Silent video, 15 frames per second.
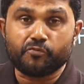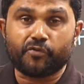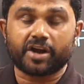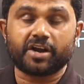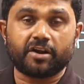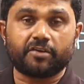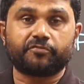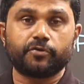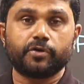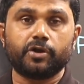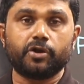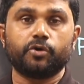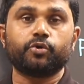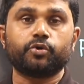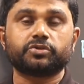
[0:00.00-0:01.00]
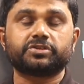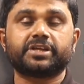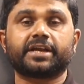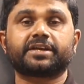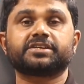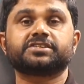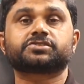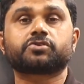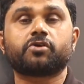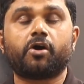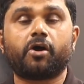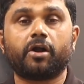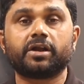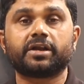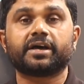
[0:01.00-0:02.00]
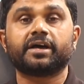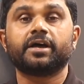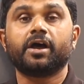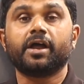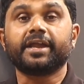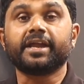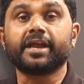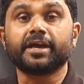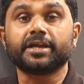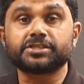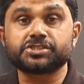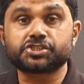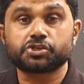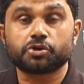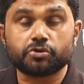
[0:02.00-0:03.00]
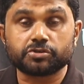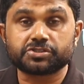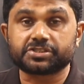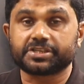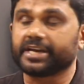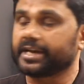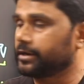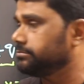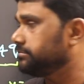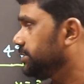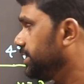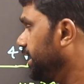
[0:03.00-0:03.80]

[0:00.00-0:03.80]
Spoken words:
wonderful law that is called Earnshaw's theorem.